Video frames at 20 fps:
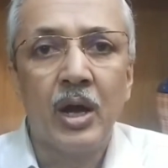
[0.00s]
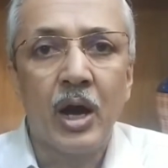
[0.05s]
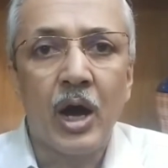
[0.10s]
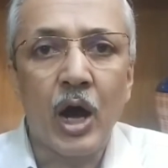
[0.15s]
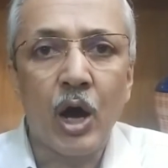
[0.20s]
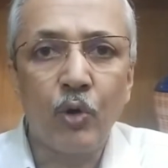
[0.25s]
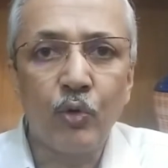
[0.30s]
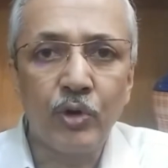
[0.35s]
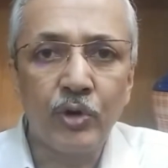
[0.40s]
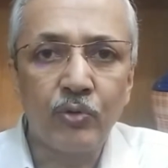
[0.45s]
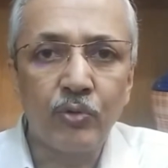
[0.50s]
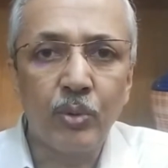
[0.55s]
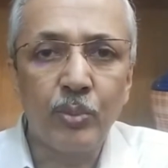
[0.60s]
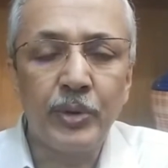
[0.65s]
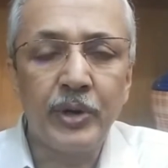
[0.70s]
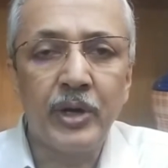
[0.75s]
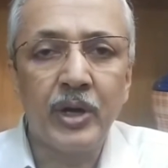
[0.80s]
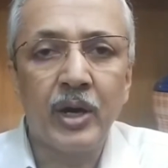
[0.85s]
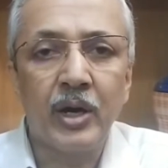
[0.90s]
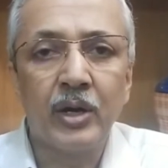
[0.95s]
how it will
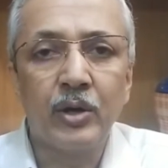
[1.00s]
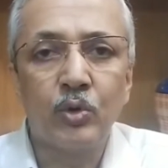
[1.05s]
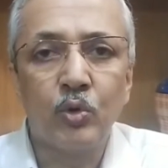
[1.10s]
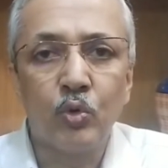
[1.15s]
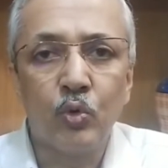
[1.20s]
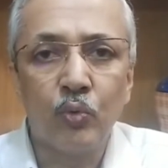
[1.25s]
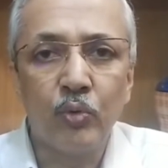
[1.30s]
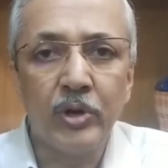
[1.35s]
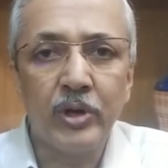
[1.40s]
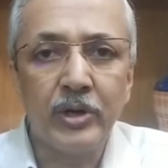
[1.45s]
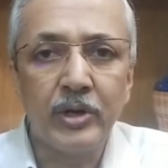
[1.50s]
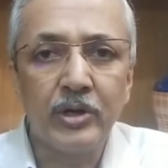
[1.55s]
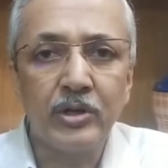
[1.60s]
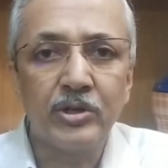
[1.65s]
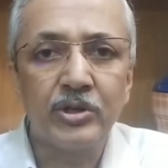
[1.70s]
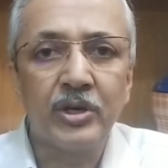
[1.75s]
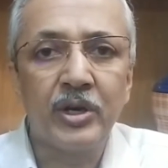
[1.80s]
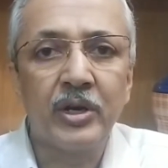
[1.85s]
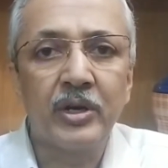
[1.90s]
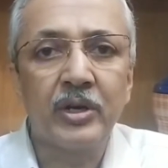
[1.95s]
be done, who will
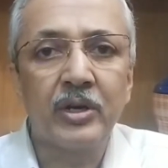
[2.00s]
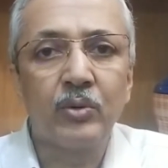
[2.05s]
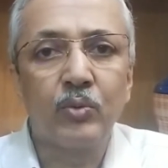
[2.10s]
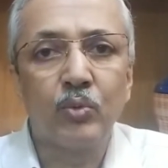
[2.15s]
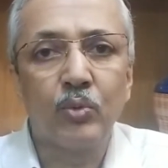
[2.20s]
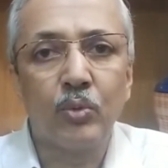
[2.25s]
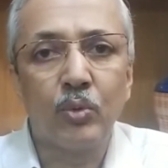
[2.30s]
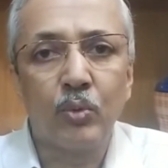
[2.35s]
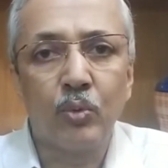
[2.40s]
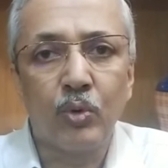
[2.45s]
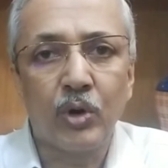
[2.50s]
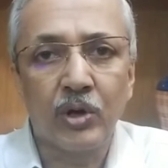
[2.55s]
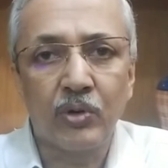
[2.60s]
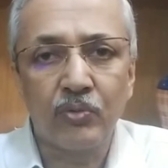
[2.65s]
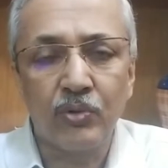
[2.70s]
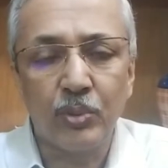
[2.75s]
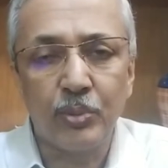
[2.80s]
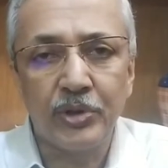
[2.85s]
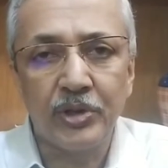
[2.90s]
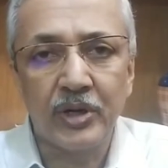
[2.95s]
initiate, and what
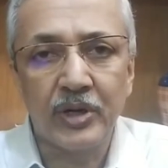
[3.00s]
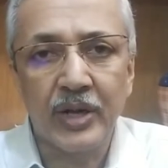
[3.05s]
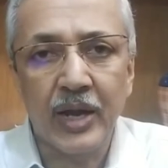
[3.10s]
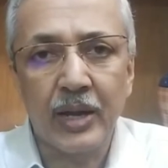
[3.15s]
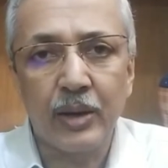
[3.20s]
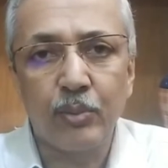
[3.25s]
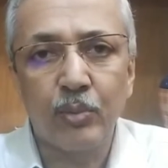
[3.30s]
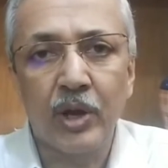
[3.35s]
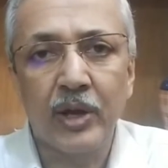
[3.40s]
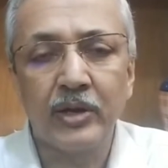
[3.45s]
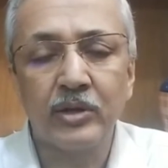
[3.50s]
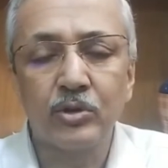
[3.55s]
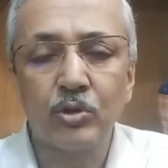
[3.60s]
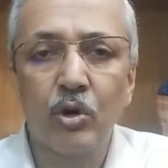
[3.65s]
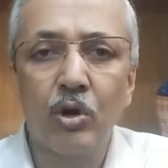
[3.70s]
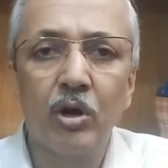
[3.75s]
will be the timelines.